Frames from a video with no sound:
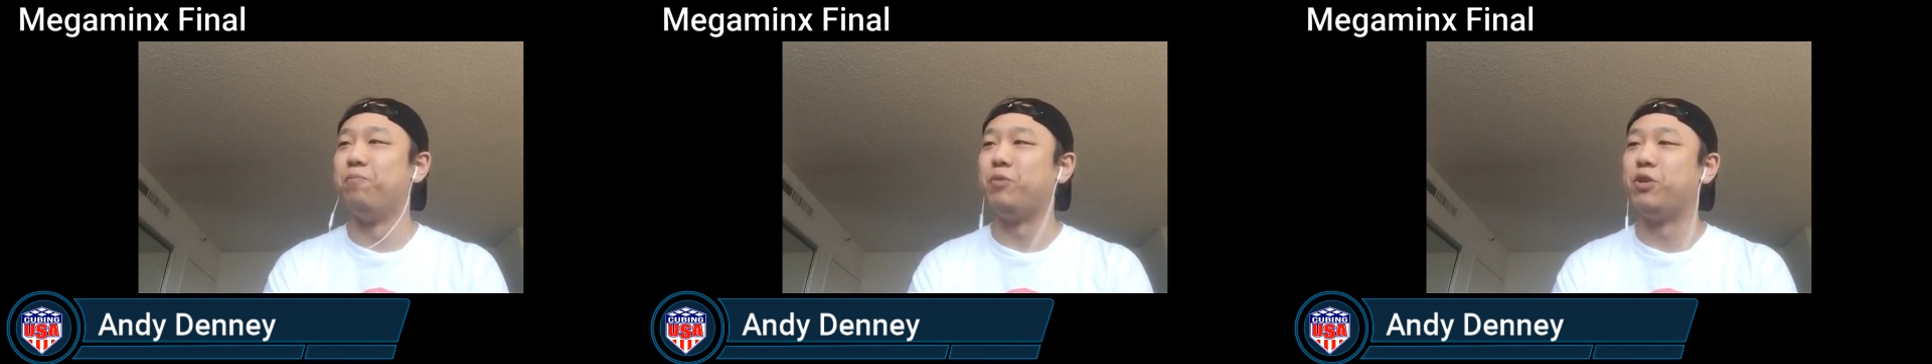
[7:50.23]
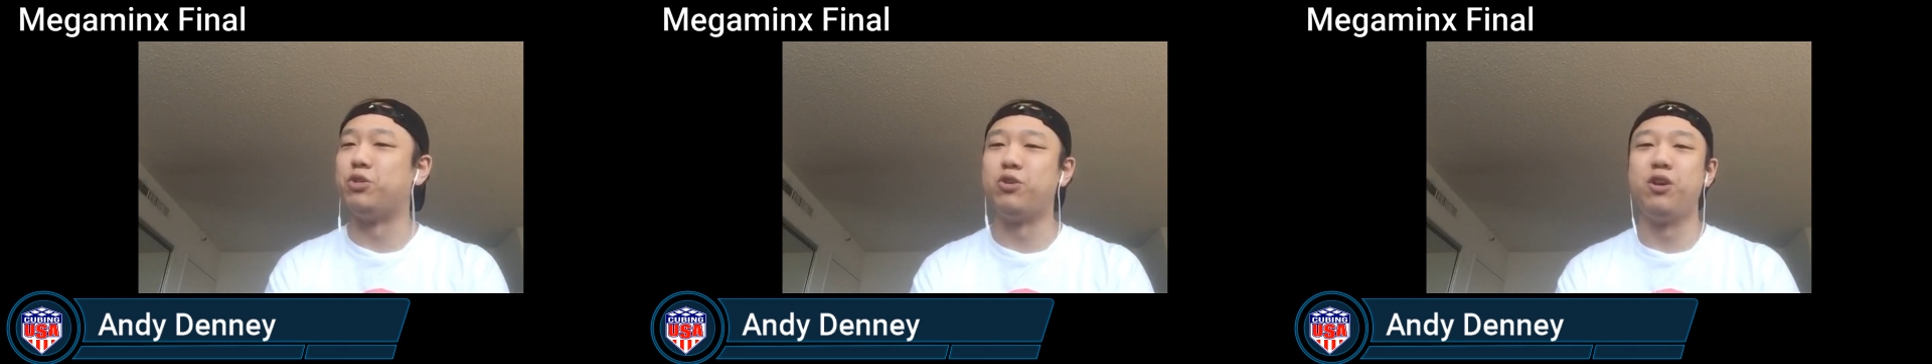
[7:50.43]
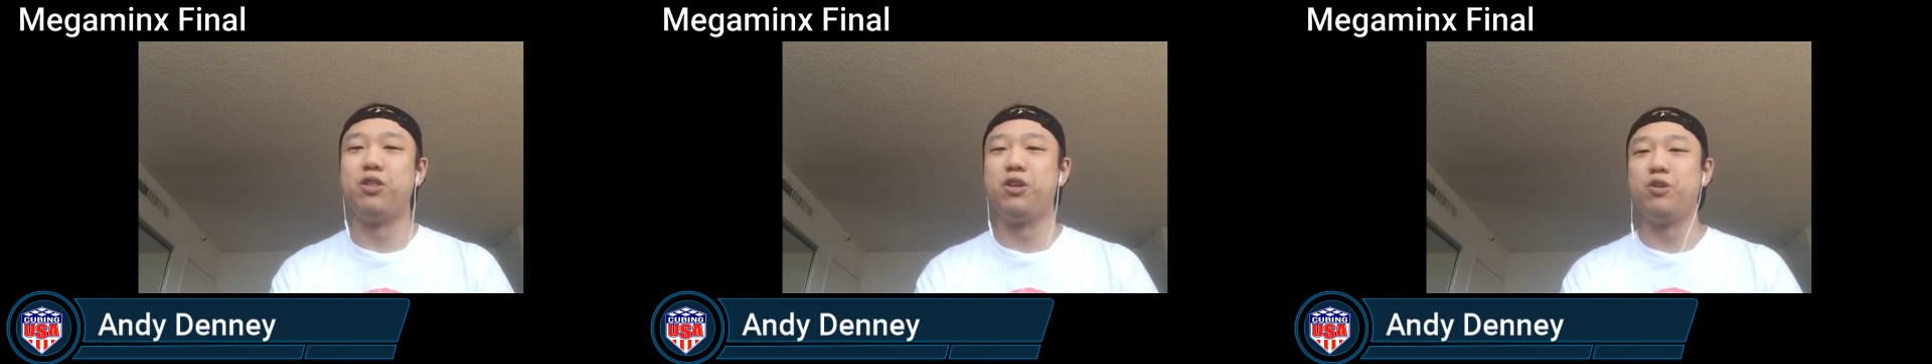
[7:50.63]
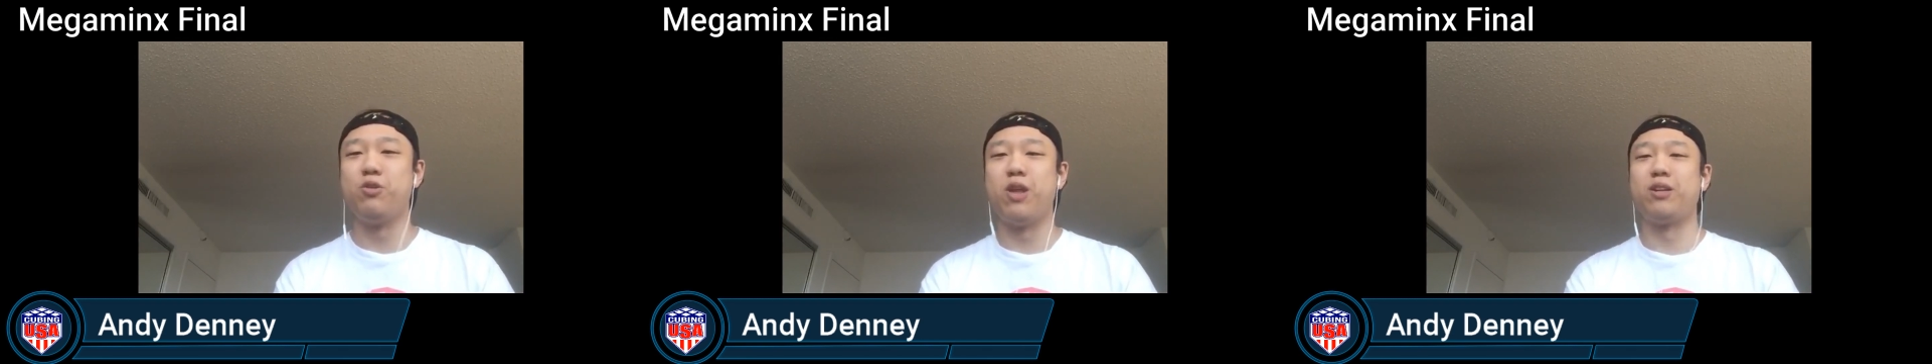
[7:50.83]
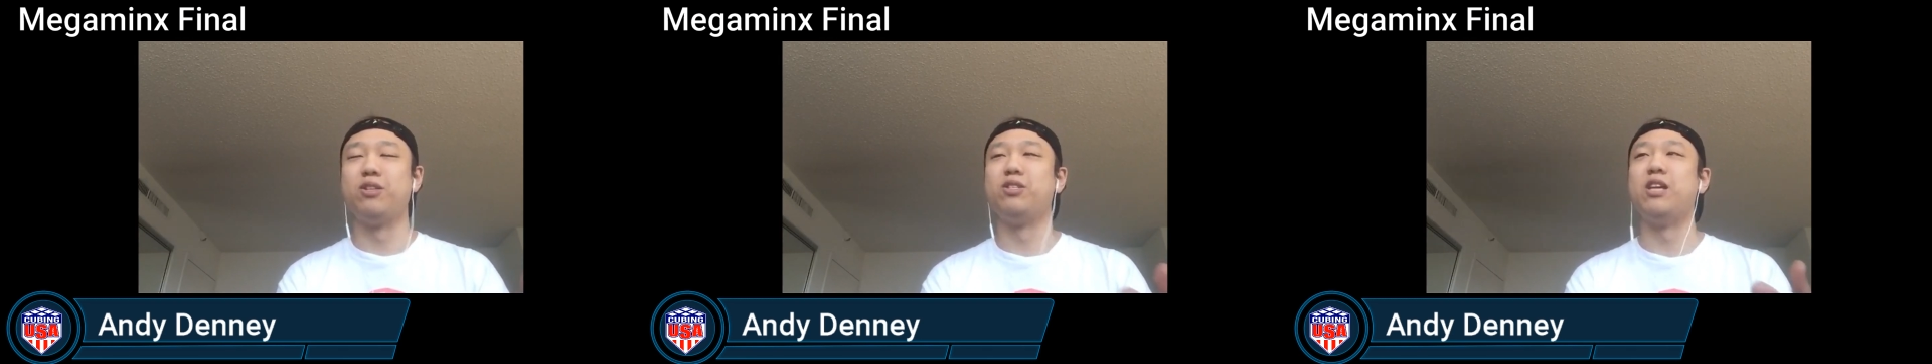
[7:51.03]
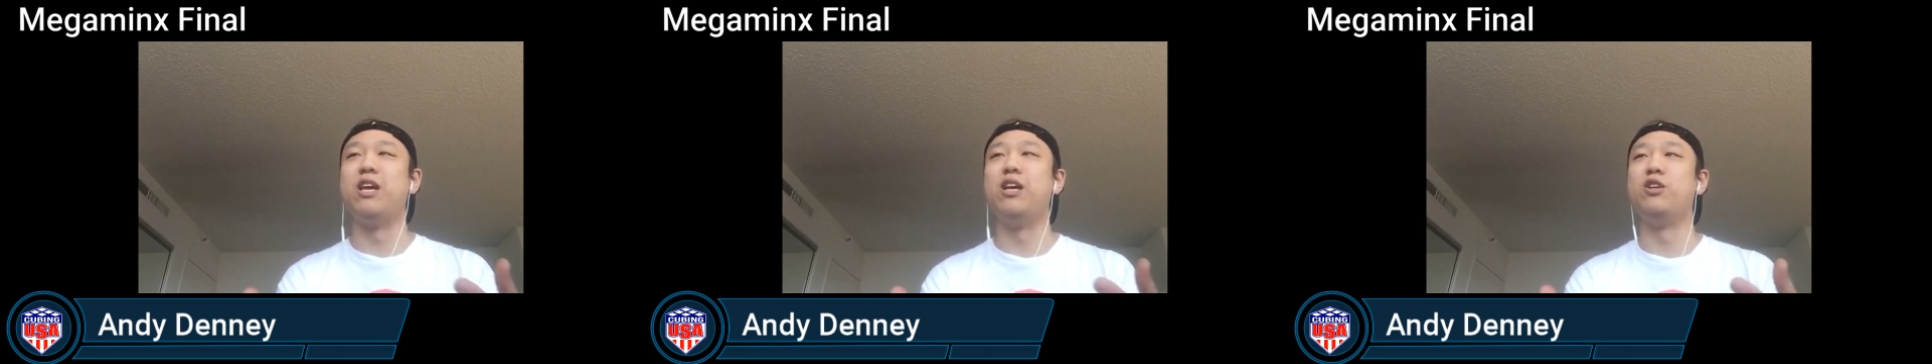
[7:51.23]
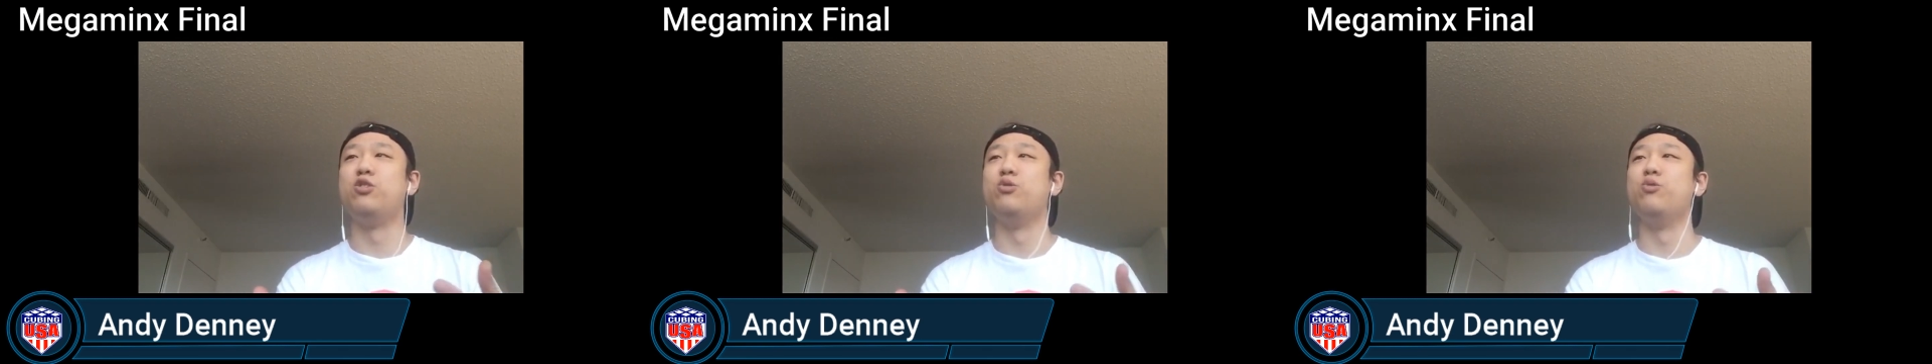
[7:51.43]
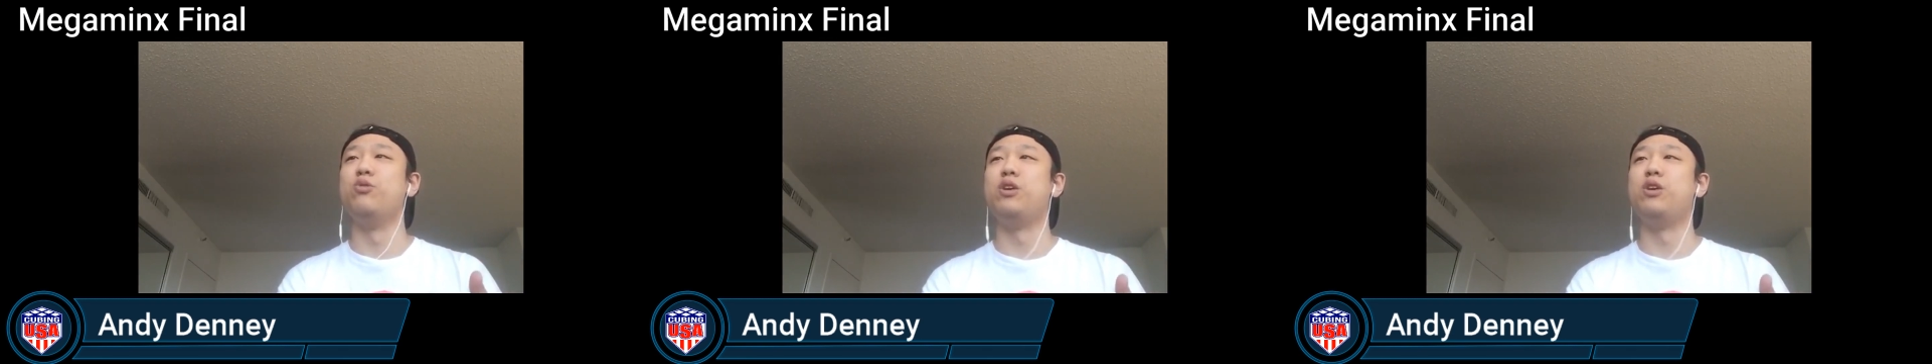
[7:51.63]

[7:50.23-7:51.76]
Is there anything you'd like to say to